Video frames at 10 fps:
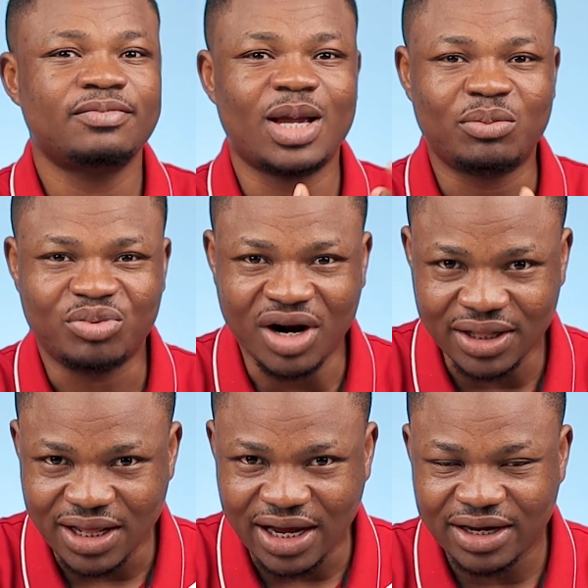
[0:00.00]
a
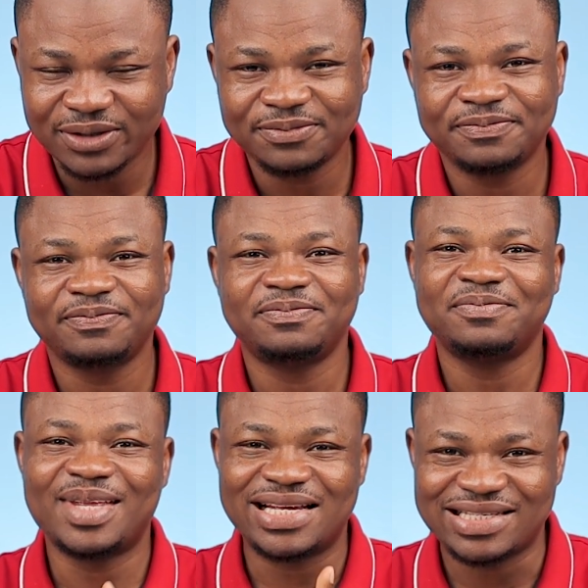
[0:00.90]
brother,
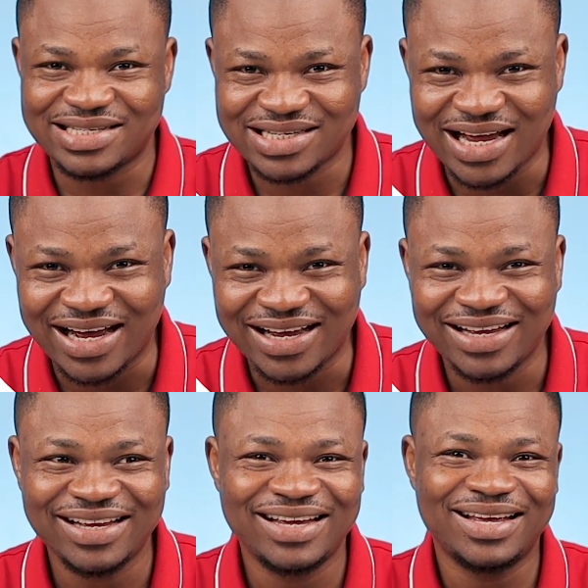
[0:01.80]
a sister,
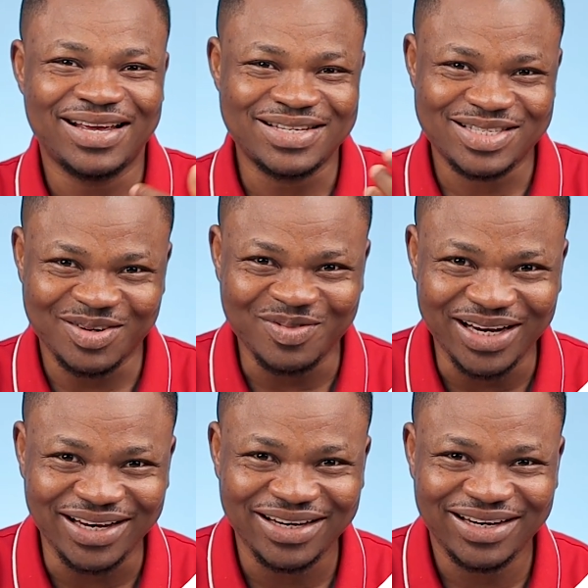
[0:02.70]
a
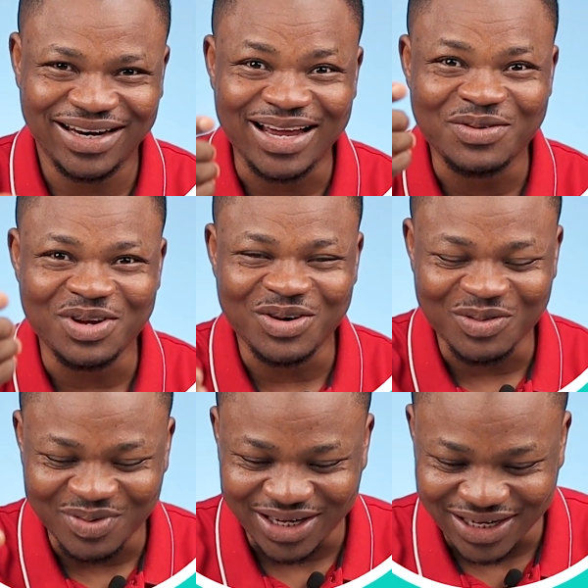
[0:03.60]
sibling, like we
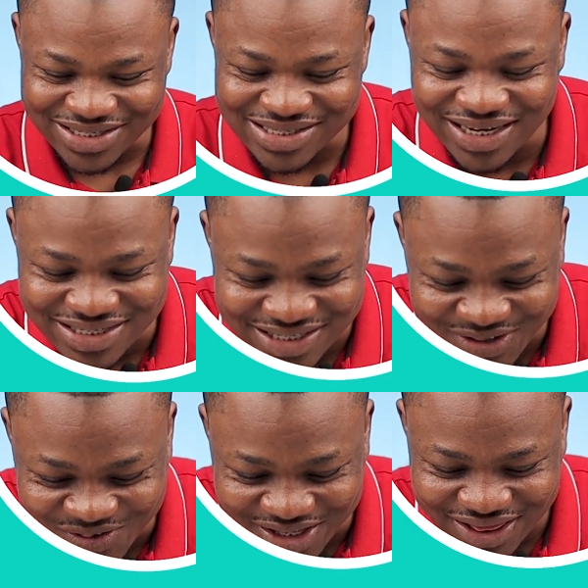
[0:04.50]
opened this
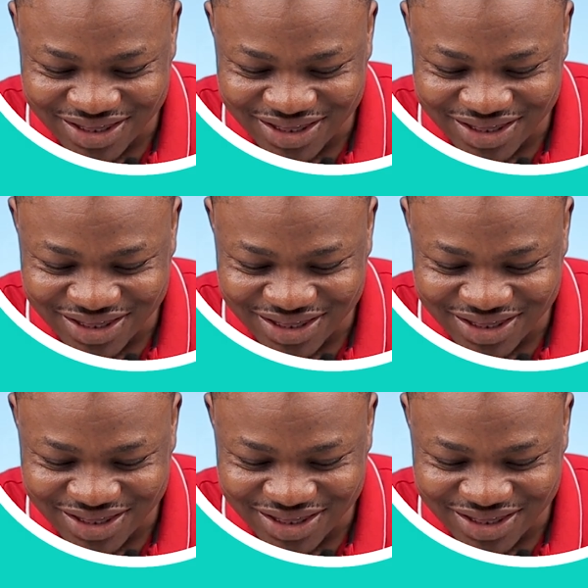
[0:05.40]
lesson with.